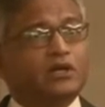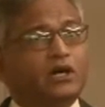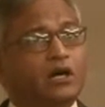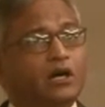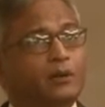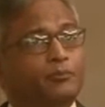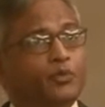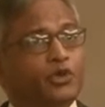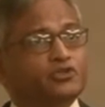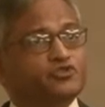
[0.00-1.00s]
Um,
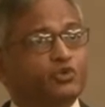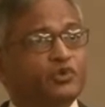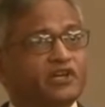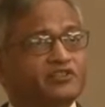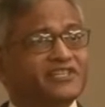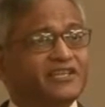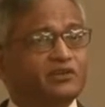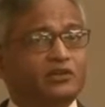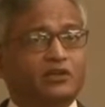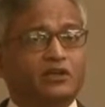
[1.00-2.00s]
so we are
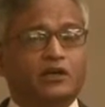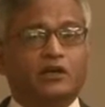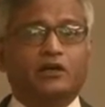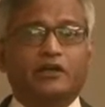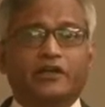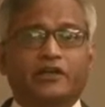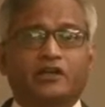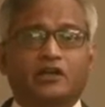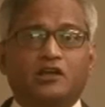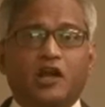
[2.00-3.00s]
seeing uh, a
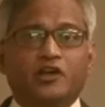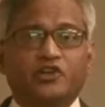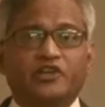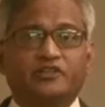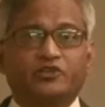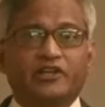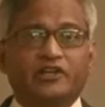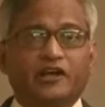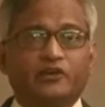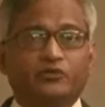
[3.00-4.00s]
contradictory
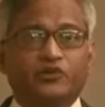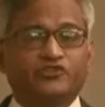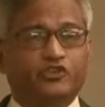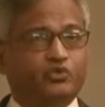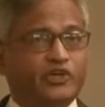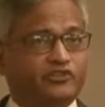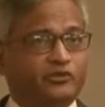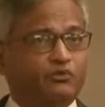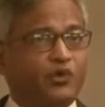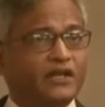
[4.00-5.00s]
kind of a situation.
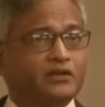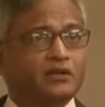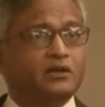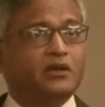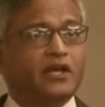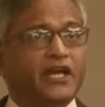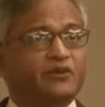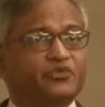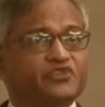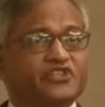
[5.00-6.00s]
One
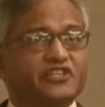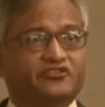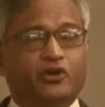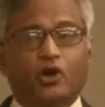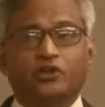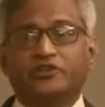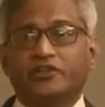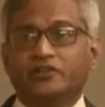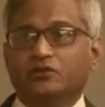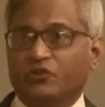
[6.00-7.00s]
emphasis on
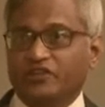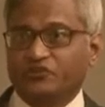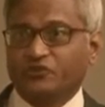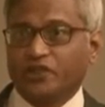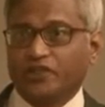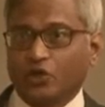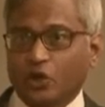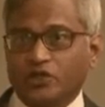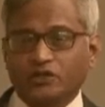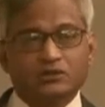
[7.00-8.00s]
the Westphalian
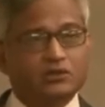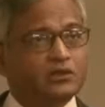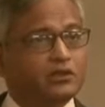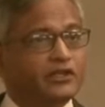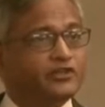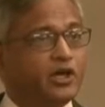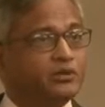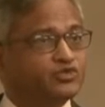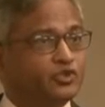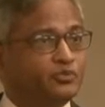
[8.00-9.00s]
order in
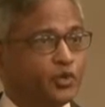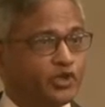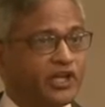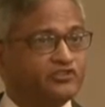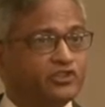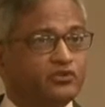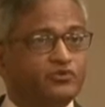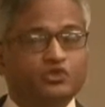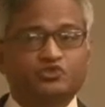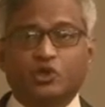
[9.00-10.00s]
terms of protection of
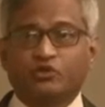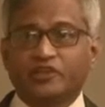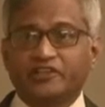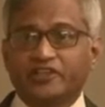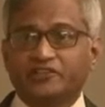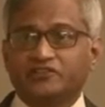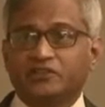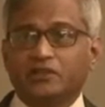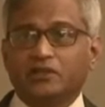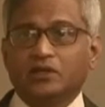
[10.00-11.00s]
those sovereignties,
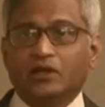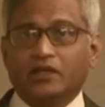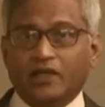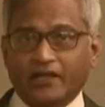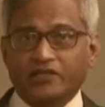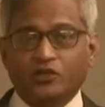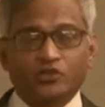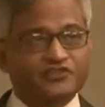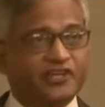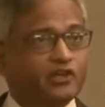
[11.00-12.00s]
uh, like on
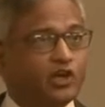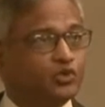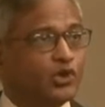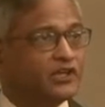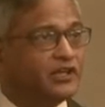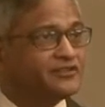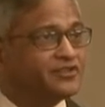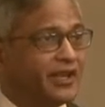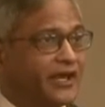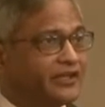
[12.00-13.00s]
the Senkaku Islands,
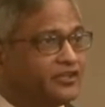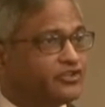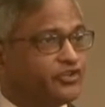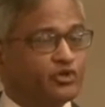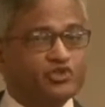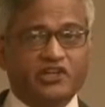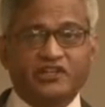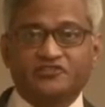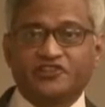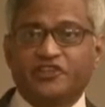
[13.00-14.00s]
like in the South
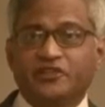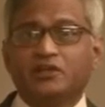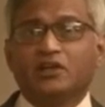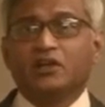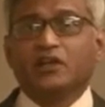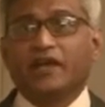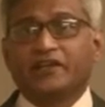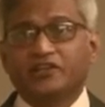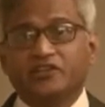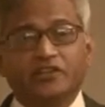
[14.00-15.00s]
China Sea,
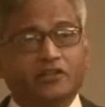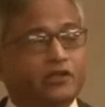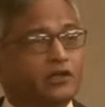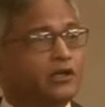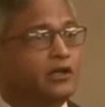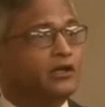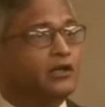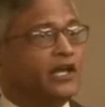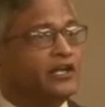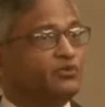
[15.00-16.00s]
like in the uh,
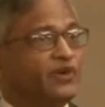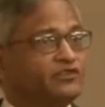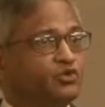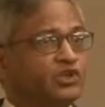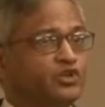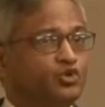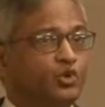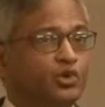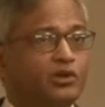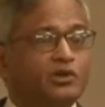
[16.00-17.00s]
line of actual
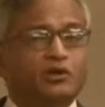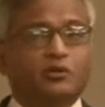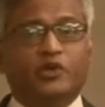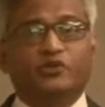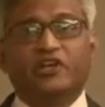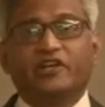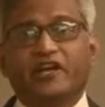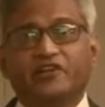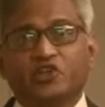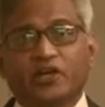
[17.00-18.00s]
control between India
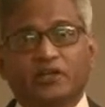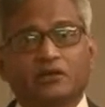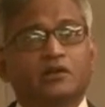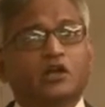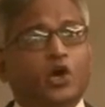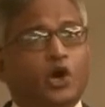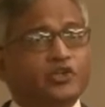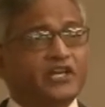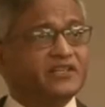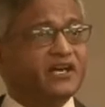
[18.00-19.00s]
and China. On
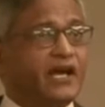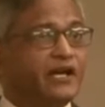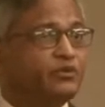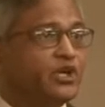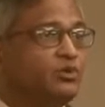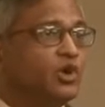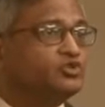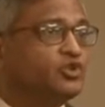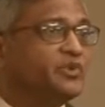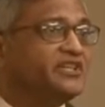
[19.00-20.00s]
the other hand, we have
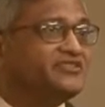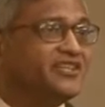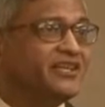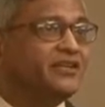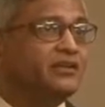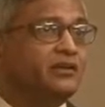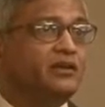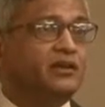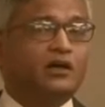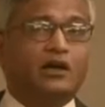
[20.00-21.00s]
also been seeing
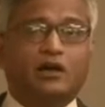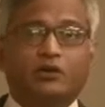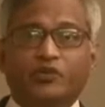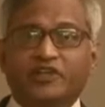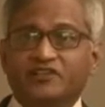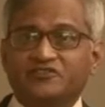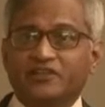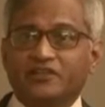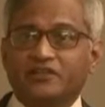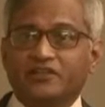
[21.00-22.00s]
uh,
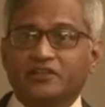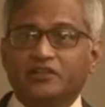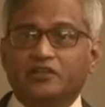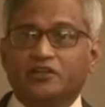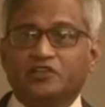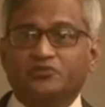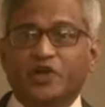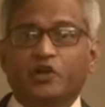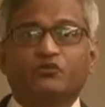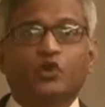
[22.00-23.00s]
witnessing the uh,
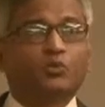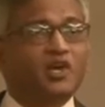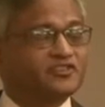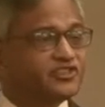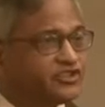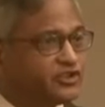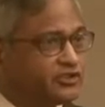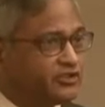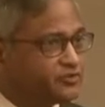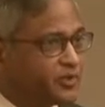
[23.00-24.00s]
spread of globalization,
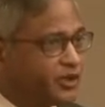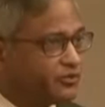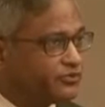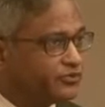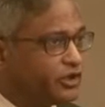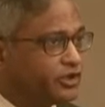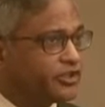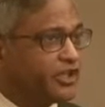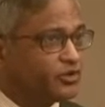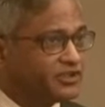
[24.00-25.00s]
the spread of uh,
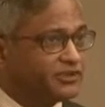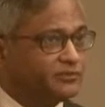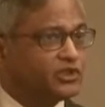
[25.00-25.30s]
terrorism,